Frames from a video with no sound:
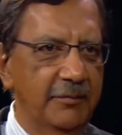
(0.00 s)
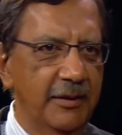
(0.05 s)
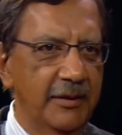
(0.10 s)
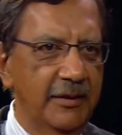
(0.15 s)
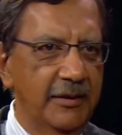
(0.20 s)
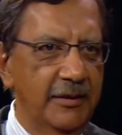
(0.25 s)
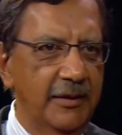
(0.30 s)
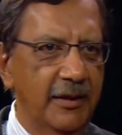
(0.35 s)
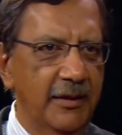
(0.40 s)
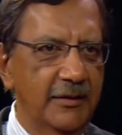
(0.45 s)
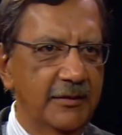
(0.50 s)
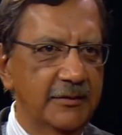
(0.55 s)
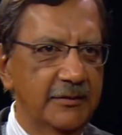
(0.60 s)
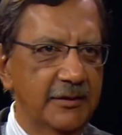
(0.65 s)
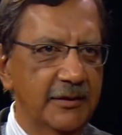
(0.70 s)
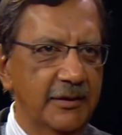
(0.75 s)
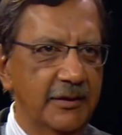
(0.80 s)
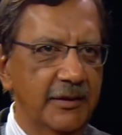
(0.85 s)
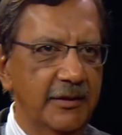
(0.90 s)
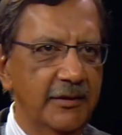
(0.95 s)
million
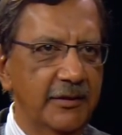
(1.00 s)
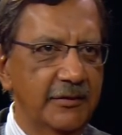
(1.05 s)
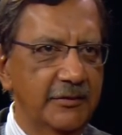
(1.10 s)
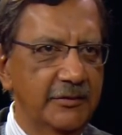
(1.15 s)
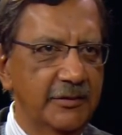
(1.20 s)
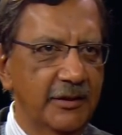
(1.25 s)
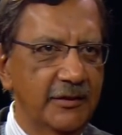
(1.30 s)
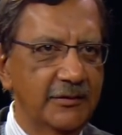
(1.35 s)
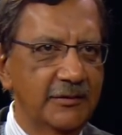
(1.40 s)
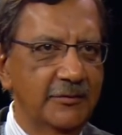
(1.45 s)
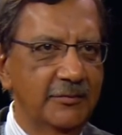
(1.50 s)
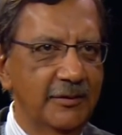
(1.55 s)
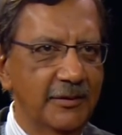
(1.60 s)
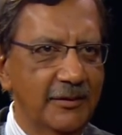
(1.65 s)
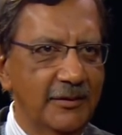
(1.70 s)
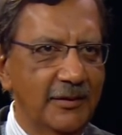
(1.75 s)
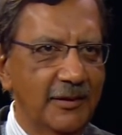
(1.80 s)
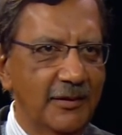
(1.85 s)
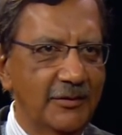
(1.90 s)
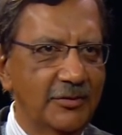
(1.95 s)
a year just
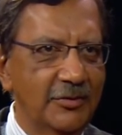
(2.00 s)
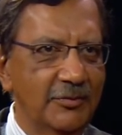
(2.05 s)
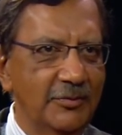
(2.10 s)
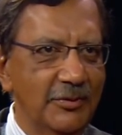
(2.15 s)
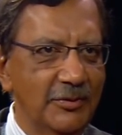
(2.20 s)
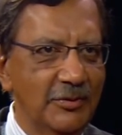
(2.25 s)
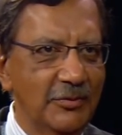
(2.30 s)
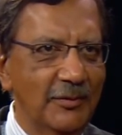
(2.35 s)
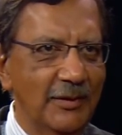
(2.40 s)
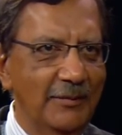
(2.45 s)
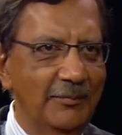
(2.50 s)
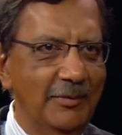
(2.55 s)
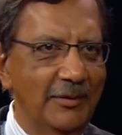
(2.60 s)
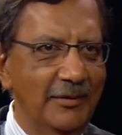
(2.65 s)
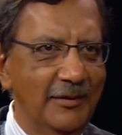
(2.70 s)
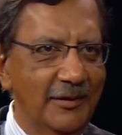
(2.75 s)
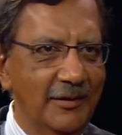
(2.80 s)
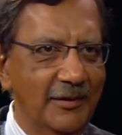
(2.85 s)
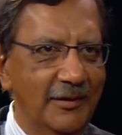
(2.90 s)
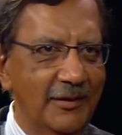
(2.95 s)
with customers swiping
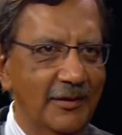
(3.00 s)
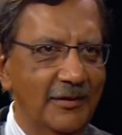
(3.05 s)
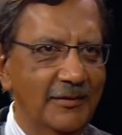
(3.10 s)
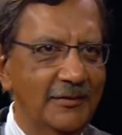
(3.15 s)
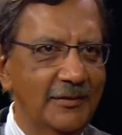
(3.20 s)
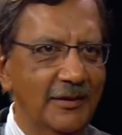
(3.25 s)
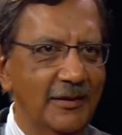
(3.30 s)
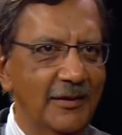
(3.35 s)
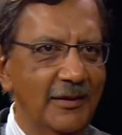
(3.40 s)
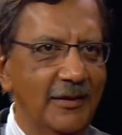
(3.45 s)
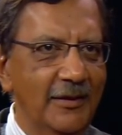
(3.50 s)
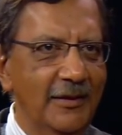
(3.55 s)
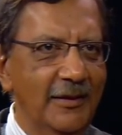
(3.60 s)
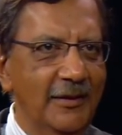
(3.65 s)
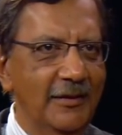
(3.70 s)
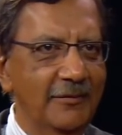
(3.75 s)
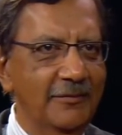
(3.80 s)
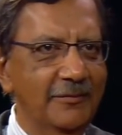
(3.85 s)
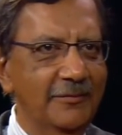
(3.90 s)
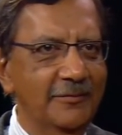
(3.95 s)
their cards.
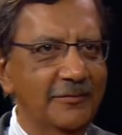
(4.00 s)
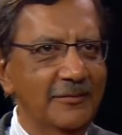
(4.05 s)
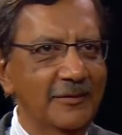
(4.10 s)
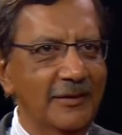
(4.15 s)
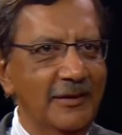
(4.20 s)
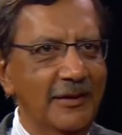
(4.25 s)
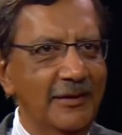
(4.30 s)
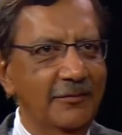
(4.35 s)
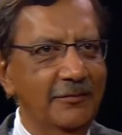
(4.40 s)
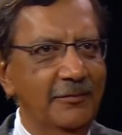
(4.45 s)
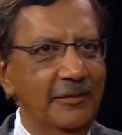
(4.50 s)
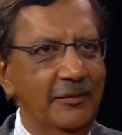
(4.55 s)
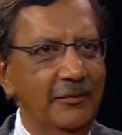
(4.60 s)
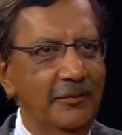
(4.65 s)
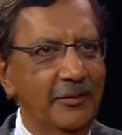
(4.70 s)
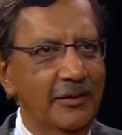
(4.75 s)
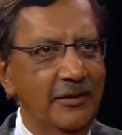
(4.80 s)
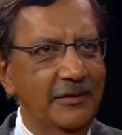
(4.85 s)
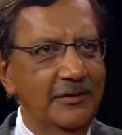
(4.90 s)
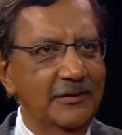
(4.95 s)
If we
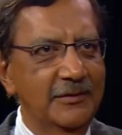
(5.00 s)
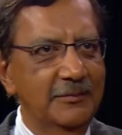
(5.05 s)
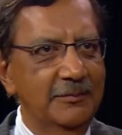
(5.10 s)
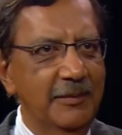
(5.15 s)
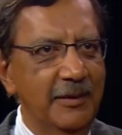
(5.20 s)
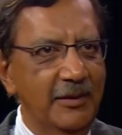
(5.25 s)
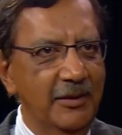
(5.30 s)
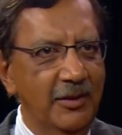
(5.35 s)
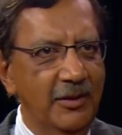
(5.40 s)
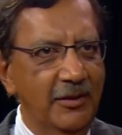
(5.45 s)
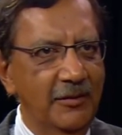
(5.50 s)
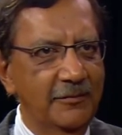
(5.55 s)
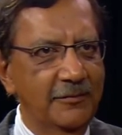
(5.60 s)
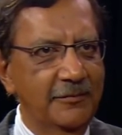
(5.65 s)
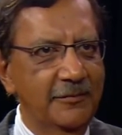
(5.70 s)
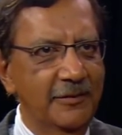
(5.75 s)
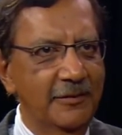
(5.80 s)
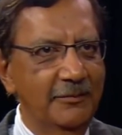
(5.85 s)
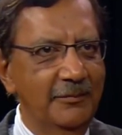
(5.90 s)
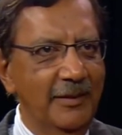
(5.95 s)
wouldn't spin
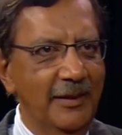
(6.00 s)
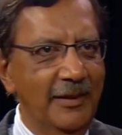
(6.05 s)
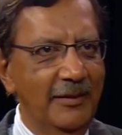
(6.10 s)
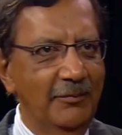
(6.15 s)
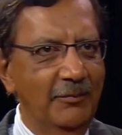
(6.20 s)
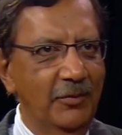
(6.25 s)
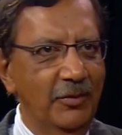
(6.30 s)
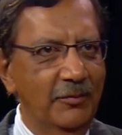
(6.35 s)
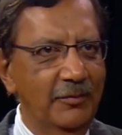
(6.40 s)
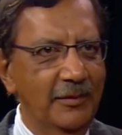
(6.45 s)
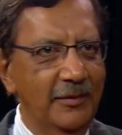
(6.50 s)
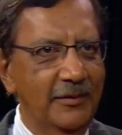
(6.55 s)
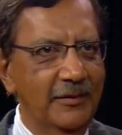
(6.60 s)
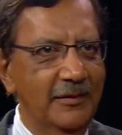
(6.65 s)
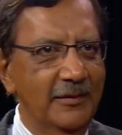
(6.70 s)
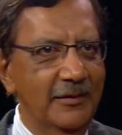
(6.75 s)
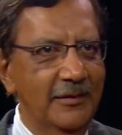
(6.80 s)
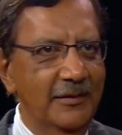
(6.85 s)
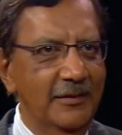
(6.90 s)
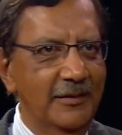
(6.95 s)
off BankMobile
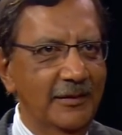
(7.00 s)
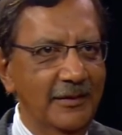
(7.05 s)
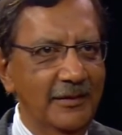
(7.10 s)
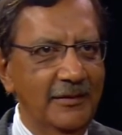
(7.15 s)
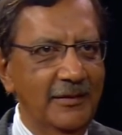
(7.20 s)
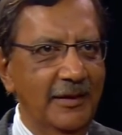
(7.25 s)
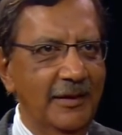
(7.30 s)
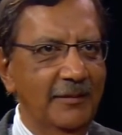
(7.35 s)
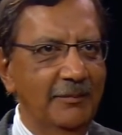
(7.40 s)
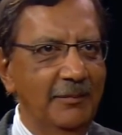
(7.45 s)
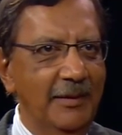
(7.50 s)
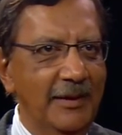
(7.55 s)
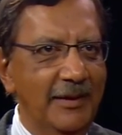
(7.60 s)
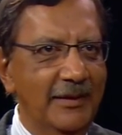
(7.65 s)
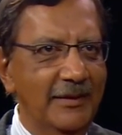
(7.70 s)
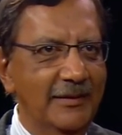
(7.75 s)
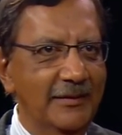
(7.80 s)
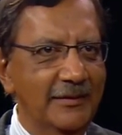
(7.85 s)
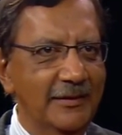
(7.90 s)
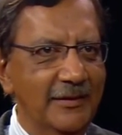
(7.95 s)
and
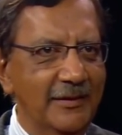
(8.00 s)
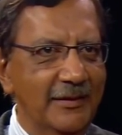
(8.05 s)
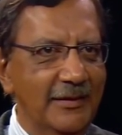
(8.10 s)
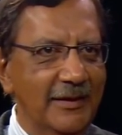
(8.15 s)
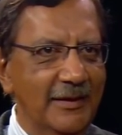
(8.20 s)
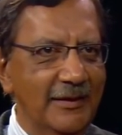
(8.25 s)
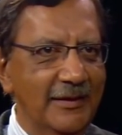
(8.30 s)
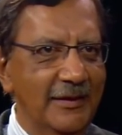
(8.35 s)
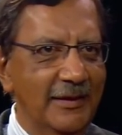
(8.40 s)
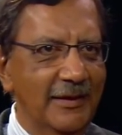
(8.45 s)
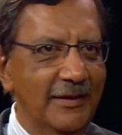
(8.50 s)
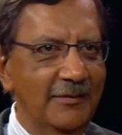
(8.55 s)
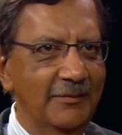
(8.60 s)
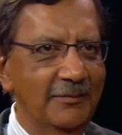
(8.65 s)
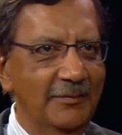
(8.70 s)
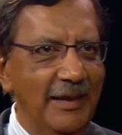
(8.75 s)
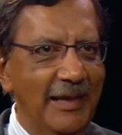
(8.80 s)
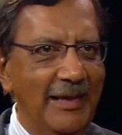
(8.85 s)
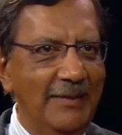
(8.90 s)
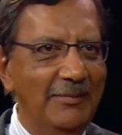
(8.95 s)
make it a little
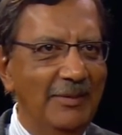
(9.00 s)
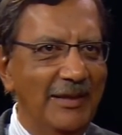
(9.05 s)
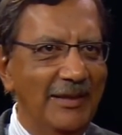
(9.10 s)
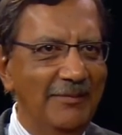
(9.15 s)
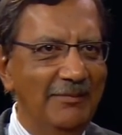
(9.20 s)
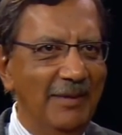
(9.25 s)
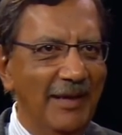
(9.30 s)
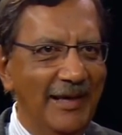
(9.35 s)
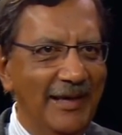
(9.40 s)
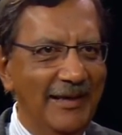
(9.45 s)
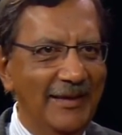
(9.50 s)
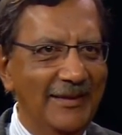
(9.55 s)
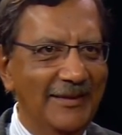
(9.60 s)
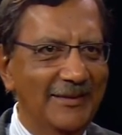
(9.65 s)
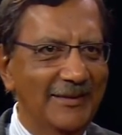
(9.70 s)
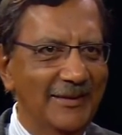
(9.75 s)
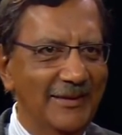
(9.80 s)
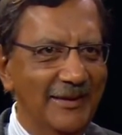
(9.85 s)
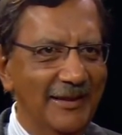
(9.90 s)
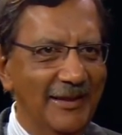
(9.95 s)
baby
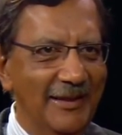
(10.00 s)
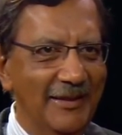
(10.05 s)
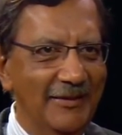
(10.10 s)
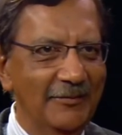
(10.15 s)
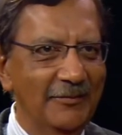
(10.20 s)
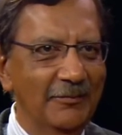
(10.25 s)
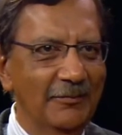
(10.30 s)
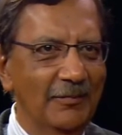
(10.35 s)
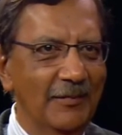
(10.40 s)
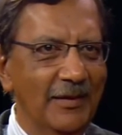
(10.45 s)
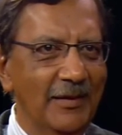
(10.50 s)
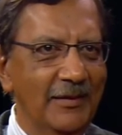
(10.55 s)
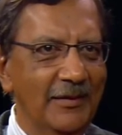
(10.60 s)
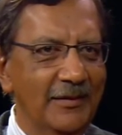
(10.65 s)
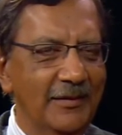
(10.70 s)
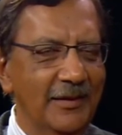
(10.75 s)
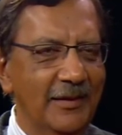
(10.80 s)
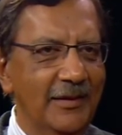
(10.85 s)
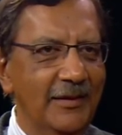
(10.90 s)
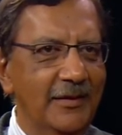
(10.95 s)
bank again,
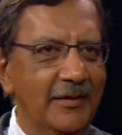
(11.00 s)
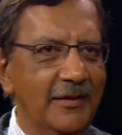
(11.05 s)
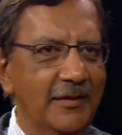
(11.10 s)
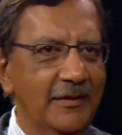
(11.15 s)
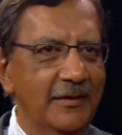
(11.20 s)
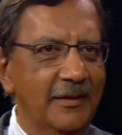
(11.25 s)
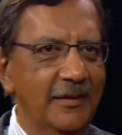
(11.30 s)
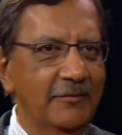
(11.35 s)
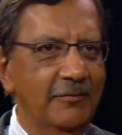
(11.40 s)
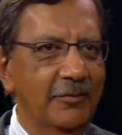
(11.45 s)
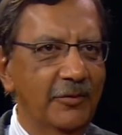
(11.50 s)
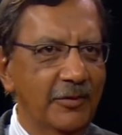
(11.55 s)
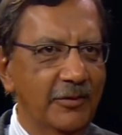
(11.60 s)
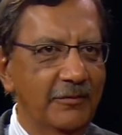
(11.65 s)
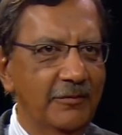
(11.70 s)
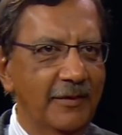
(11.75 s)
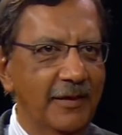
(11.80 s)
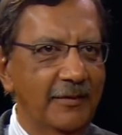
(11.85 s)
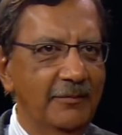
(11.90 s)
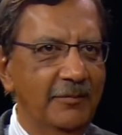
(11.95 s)
then that
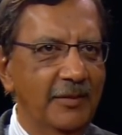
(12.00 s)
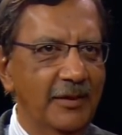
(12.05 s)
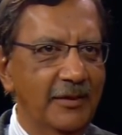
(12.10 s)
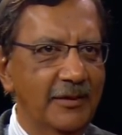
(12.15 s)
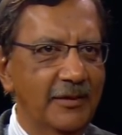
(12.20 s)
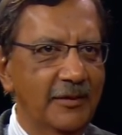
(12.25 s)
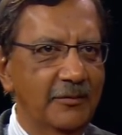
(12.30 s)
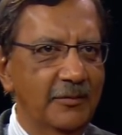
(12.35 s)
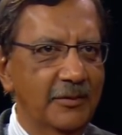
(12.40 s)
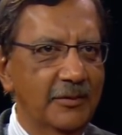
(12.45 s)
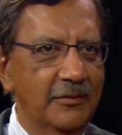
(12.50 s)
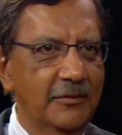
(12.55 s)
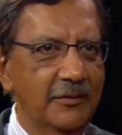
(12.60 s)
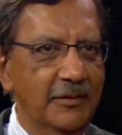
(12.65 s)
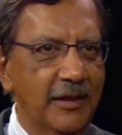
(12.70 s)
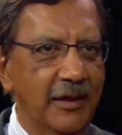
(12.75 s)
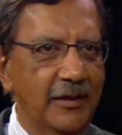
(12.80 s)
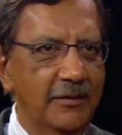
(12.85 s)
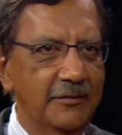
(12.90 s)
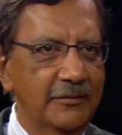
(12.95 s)
45 million will go
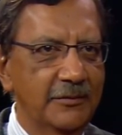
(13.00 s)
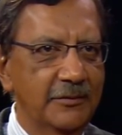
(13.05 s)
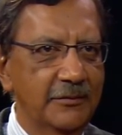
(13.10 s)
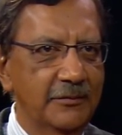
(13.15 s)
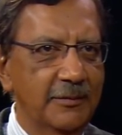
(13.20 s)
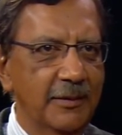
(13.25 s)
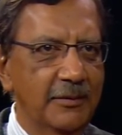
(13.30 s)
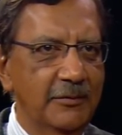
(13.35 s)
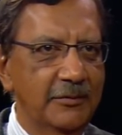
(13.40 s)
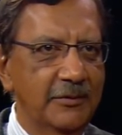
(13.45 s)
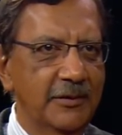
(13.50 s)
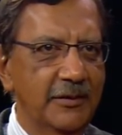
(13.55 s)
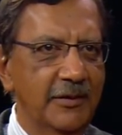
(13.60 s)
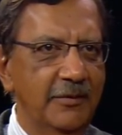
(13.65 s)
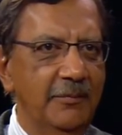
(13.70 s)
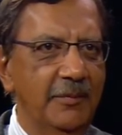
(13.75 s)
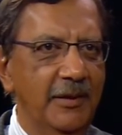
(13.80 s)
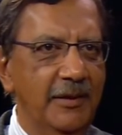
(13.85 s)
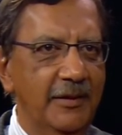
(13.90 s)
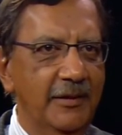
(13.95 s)
down to about
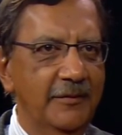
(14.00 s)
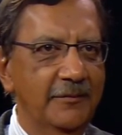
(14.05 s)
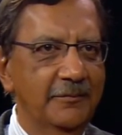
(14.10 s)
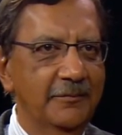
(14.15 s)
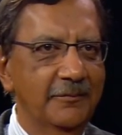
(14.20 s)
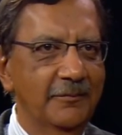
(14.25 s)
30 million.